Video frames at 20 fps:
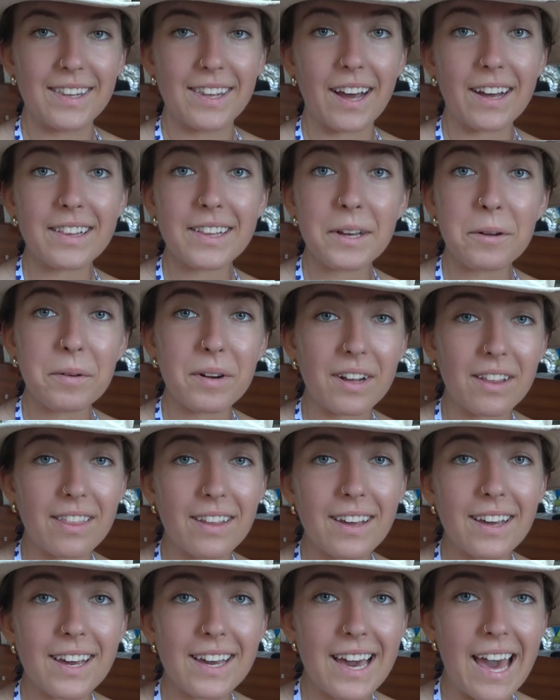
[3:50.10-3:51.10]
Luckily, we were
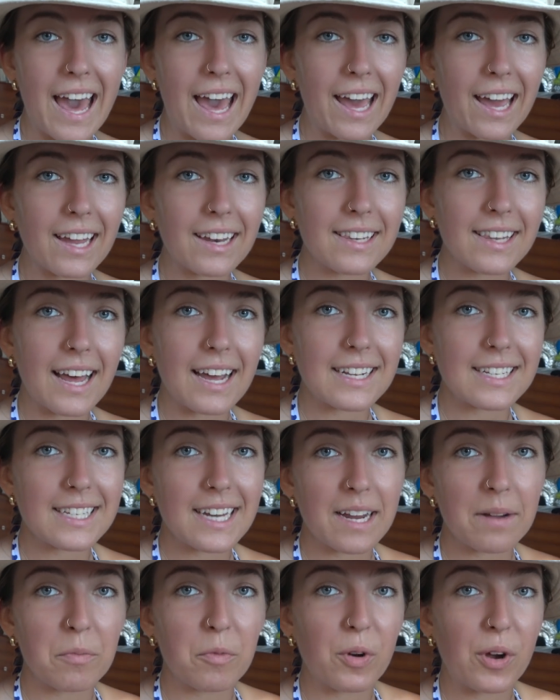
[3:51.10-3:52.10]
thinking ahead last
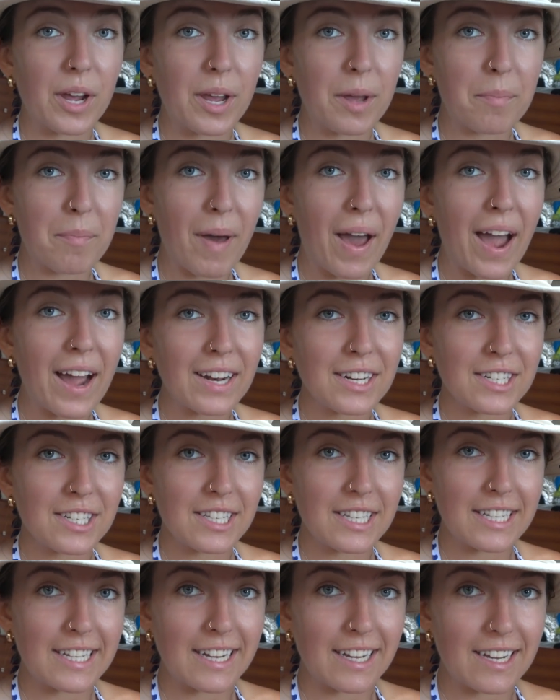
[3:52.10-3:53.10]
time we patched
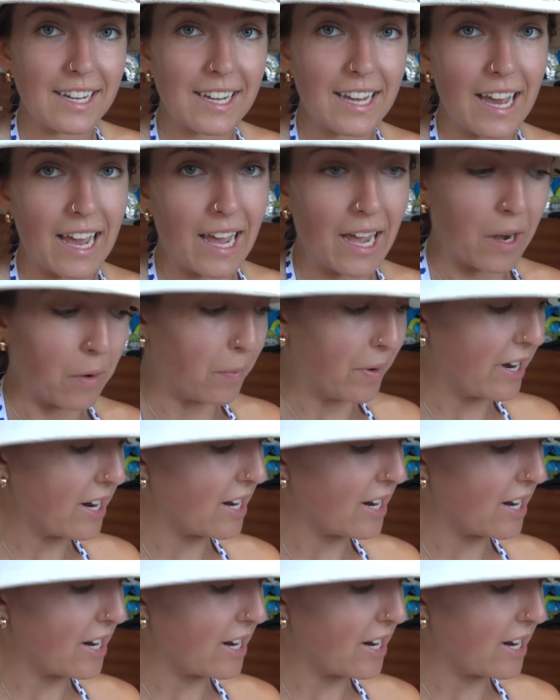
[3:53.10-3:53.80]
the dinghy, and we